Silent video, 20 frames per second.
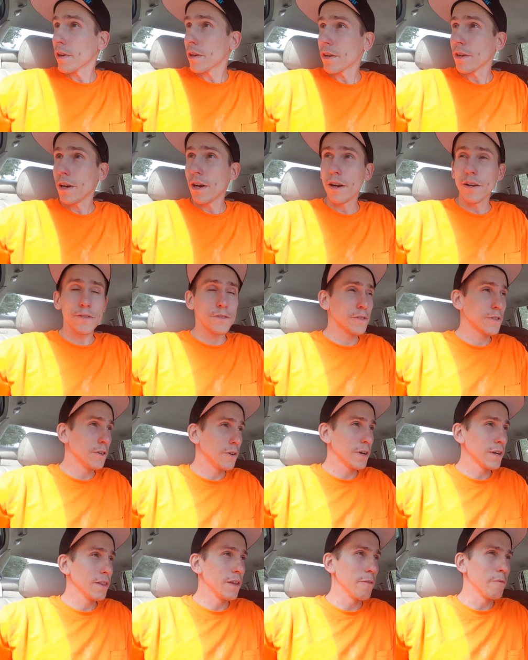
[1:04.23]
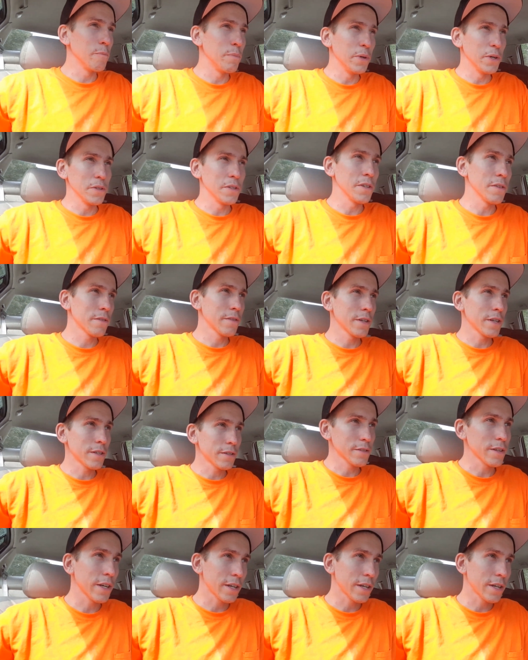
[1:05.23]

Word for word: right now. As you know, I love building things.